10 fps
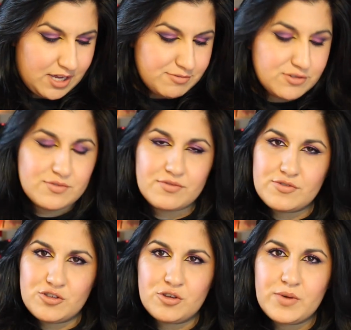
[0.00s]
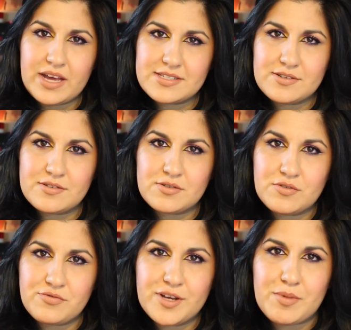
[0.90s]
Comes with two extra
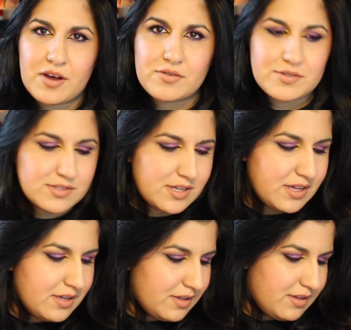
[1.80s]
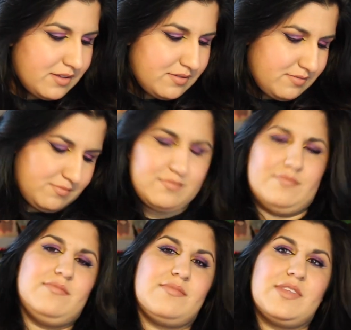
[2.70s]
little free bottles.
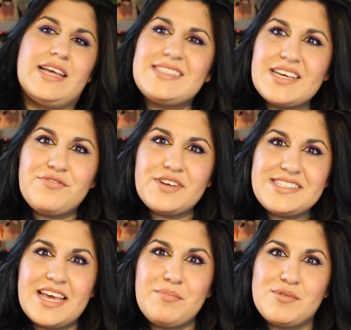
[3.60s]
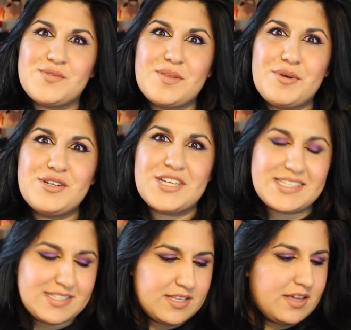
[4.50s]
It's like free samples with the
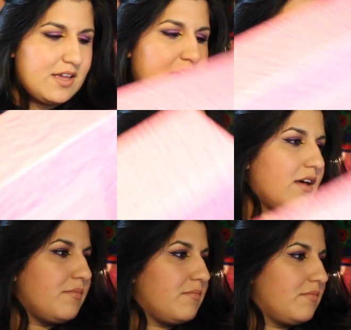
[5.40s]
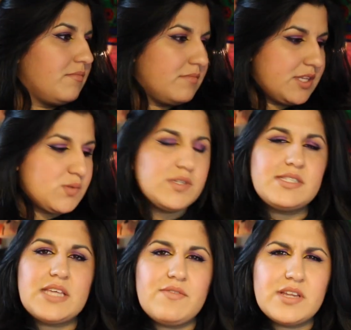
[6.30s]
purchase. This was
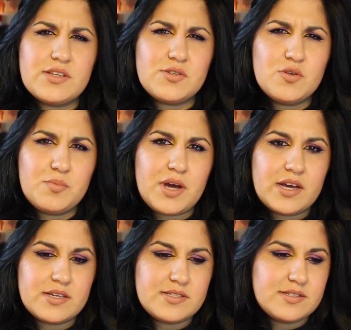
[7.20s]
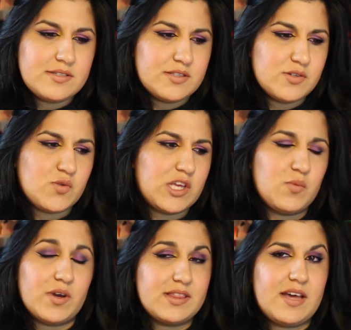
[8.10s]
$72. There's only
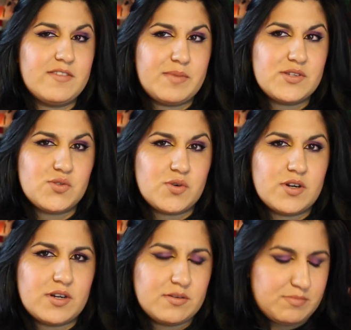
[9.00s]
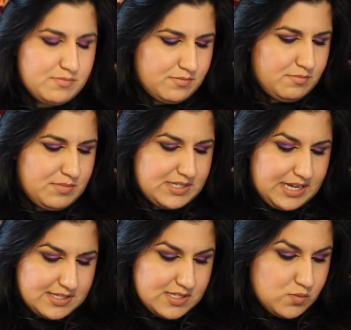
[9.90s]
one left in my store
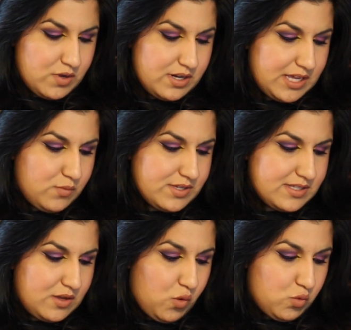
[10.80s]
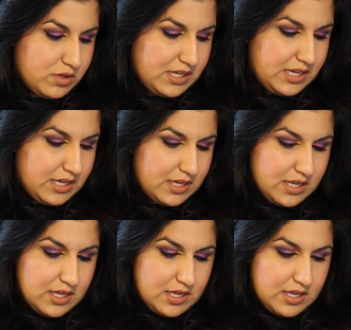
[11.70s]
besides this one. It was the only,